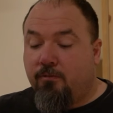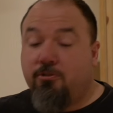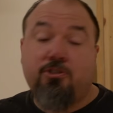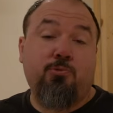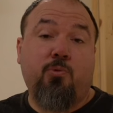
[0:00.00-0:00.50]

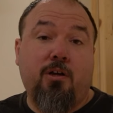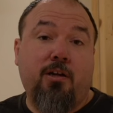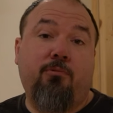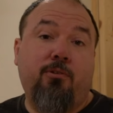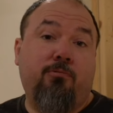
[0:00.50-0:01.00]
which is
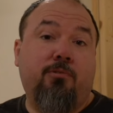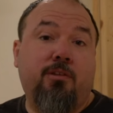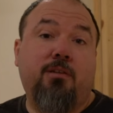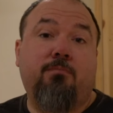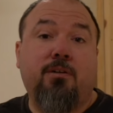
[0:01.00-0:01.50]
why I went
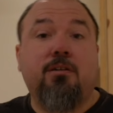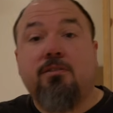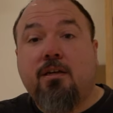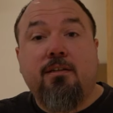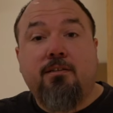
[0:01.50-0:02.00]
with it,
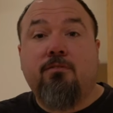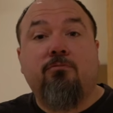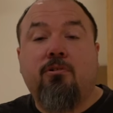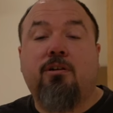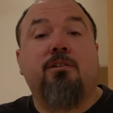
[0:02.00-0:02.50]
because I
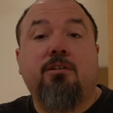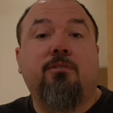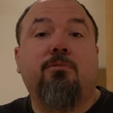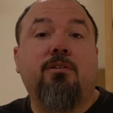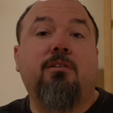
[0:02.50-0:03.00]
didn't want to
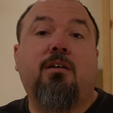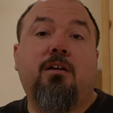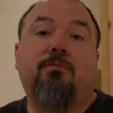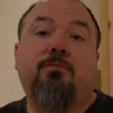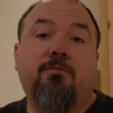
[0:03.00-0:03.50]
deal with a
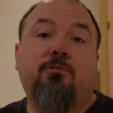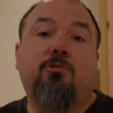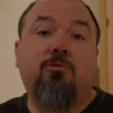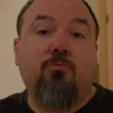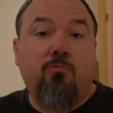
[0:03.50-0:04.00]
lot of
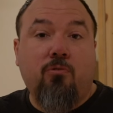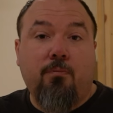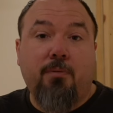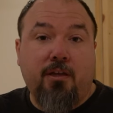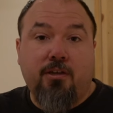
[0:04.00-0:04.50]
difficult
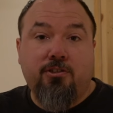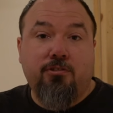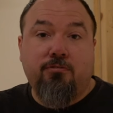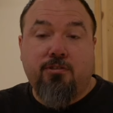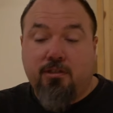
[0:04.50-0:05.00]
warping
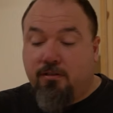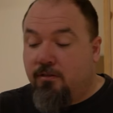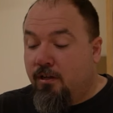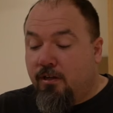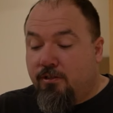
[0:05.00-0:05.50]
issues
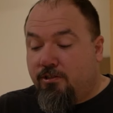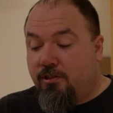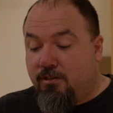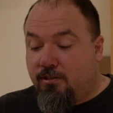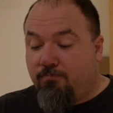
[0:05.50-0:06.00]
in
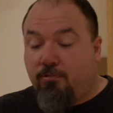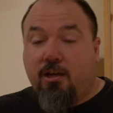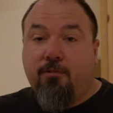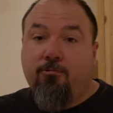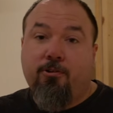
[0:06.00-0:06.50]
sheets of
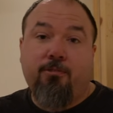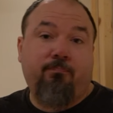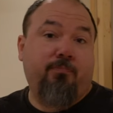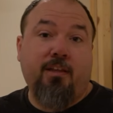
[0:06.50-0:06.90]
plywood,